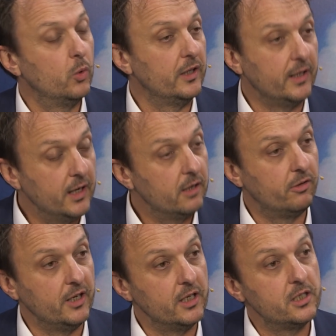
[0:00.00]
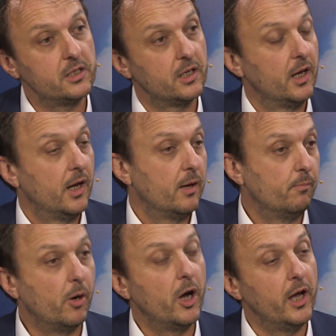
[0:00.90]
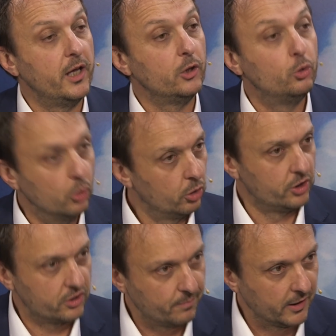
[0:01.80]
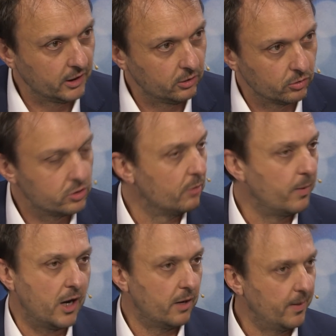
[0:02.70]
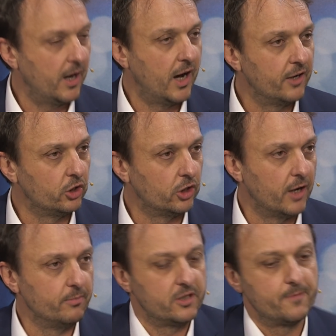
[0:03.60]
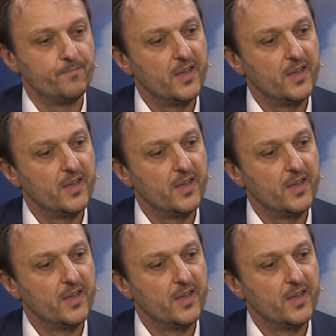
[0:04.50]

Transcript: will increase by two orders of magnitude, so about 100 times.